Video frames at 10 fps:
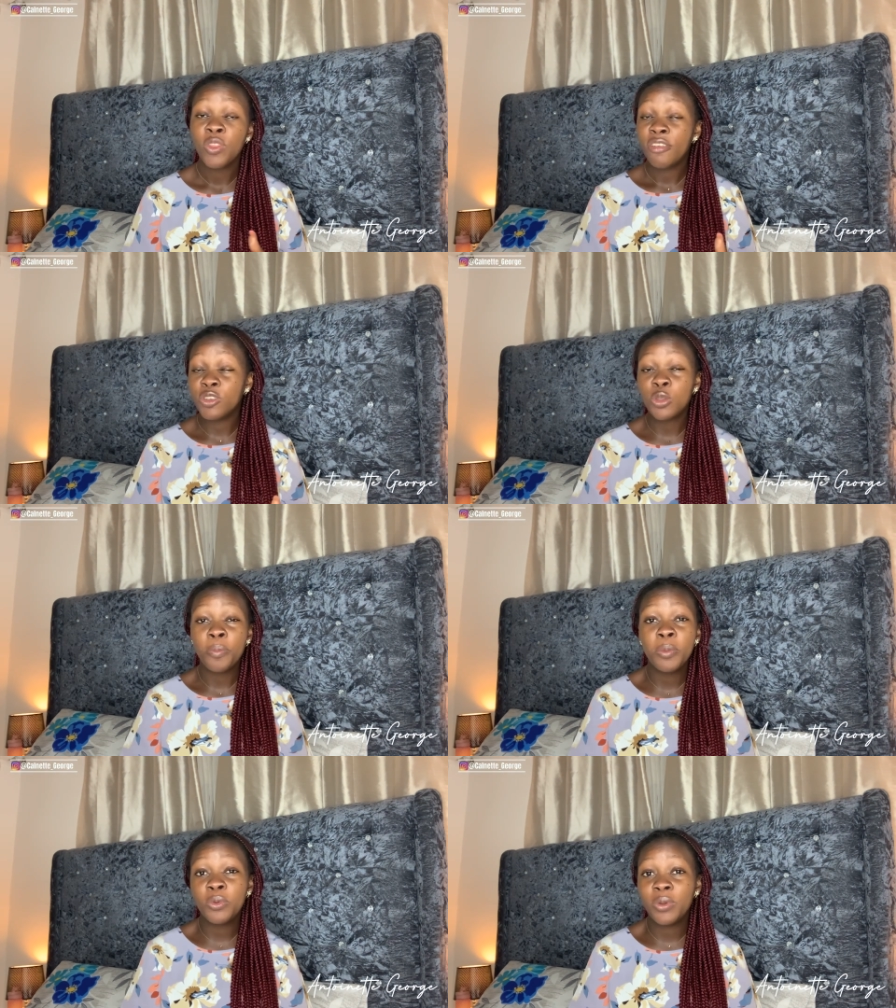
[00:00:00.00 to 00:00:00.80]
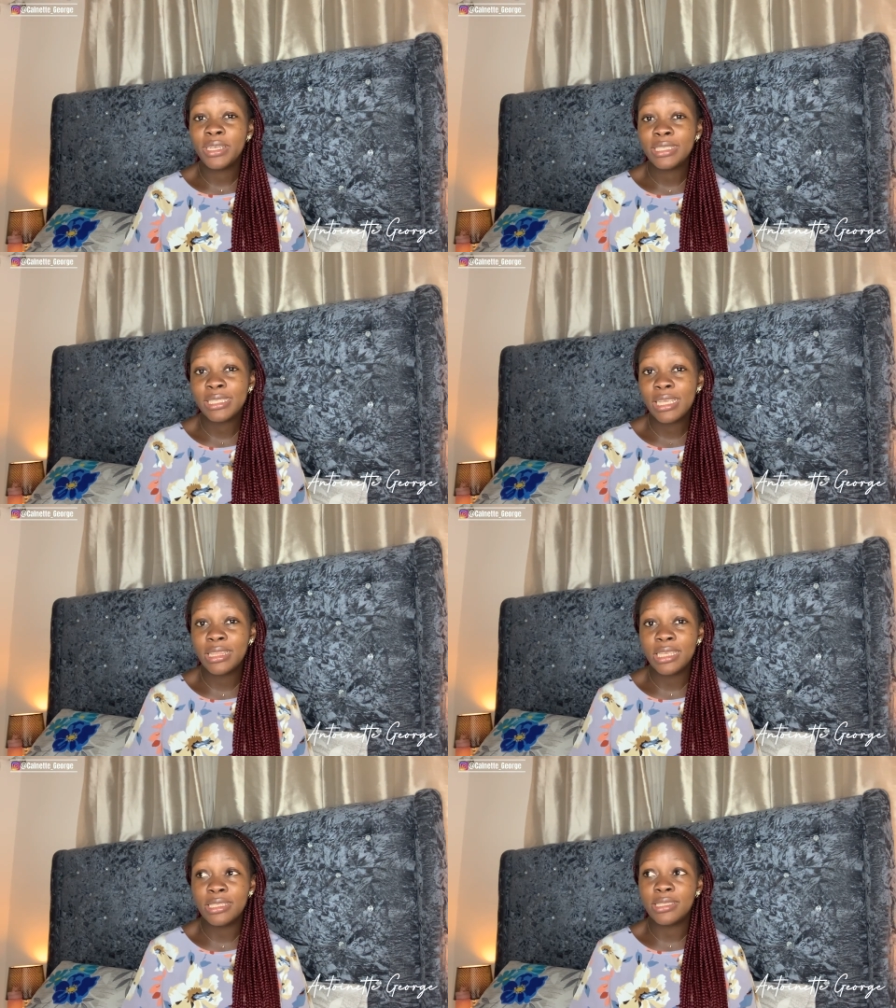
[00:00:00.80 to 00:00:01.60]
for some people when they take
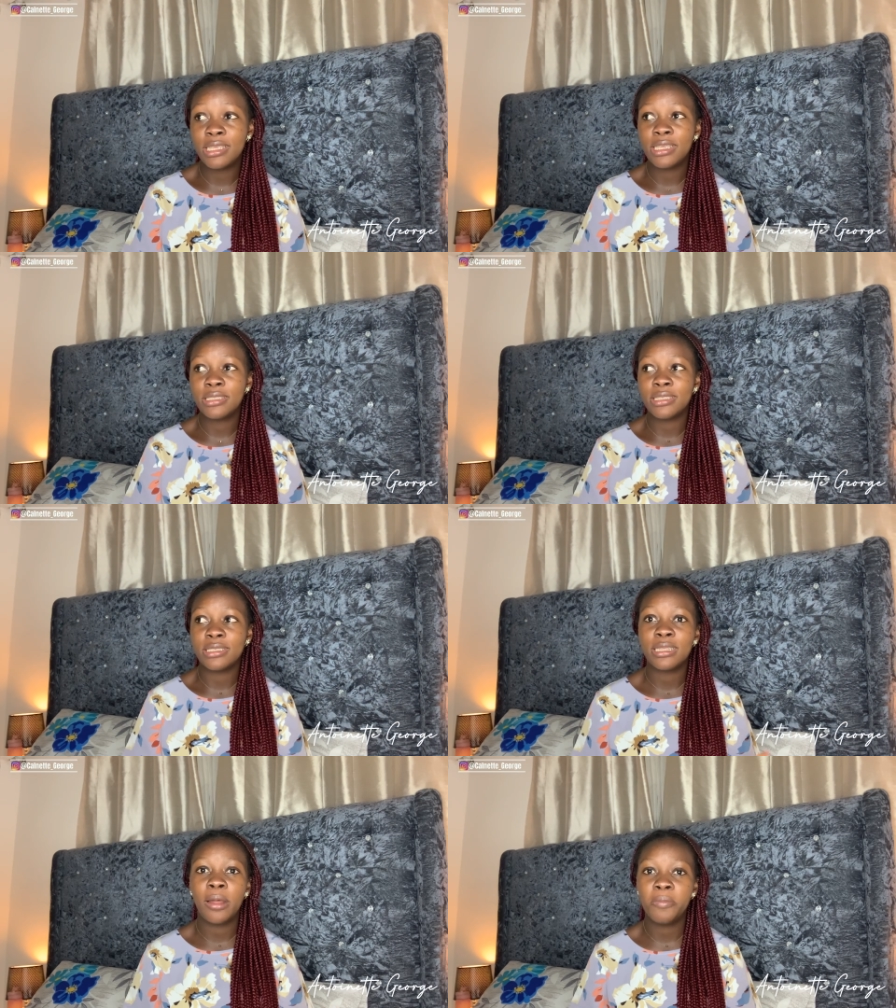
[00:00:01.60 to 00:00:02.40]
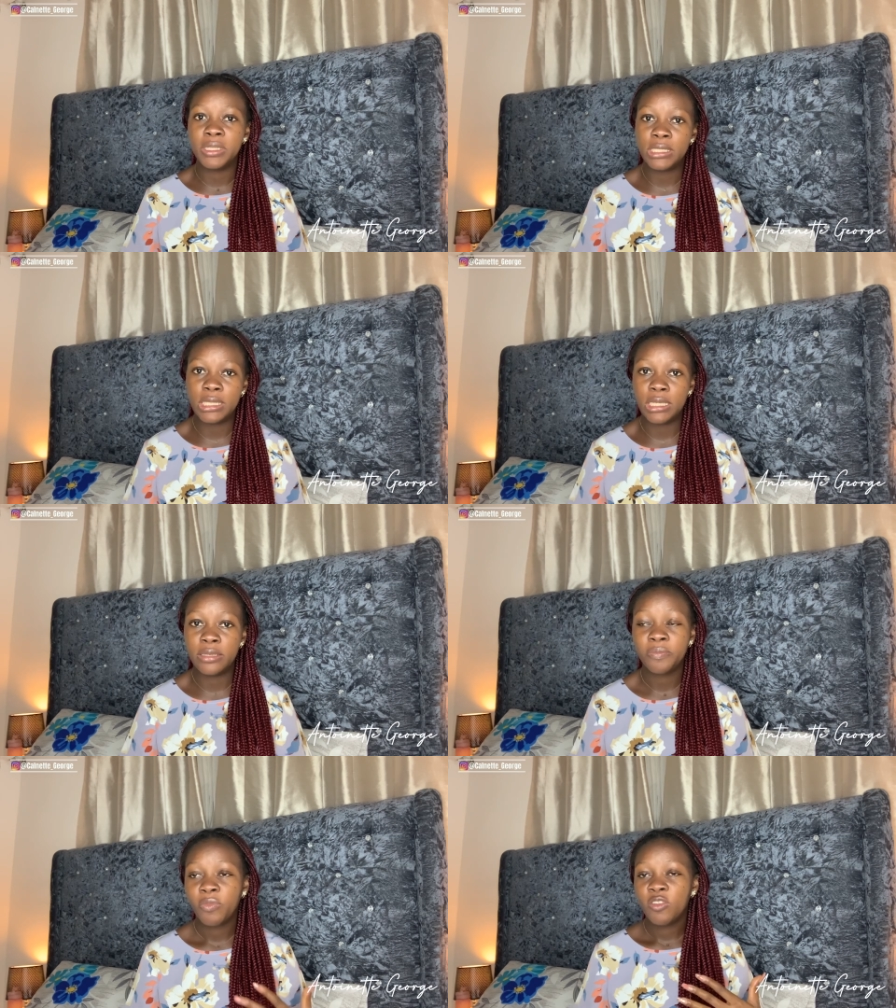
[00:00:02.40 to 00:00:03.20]
these things they start
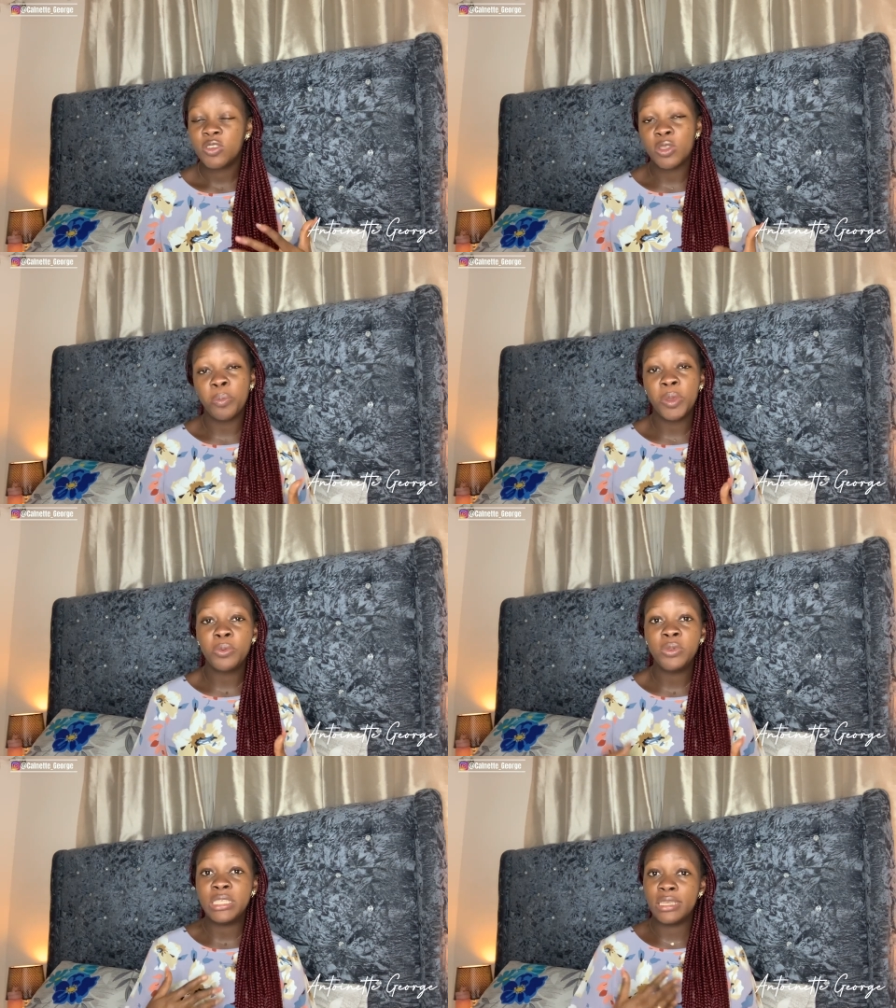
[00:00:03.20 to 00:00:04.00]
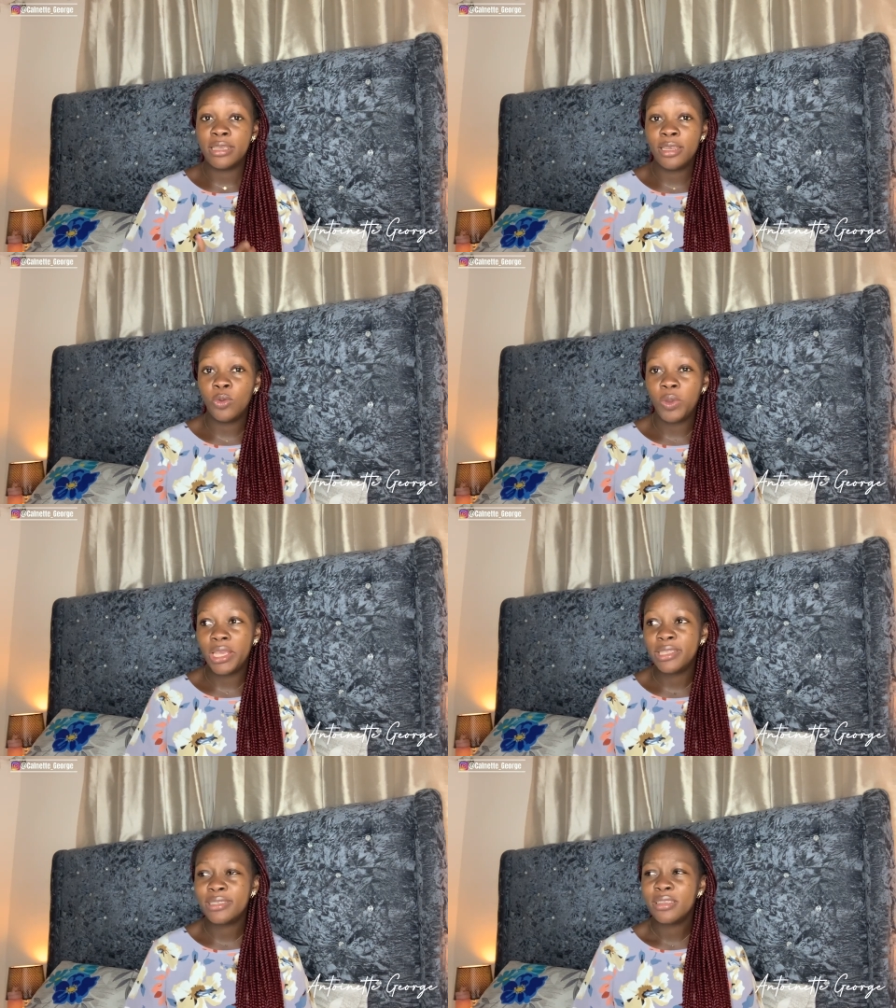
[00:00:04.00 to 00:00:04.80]
bleeding for some people they gain weight